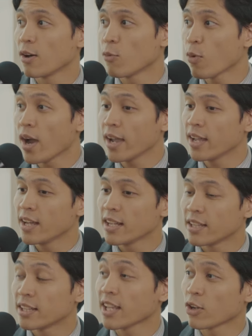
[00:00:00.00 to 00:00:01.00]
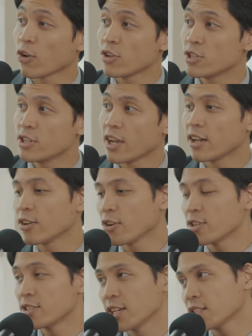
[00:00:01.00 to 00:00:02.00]
why the technology and
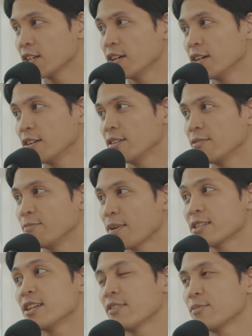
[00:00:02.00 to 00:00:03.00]
not just a bachelor in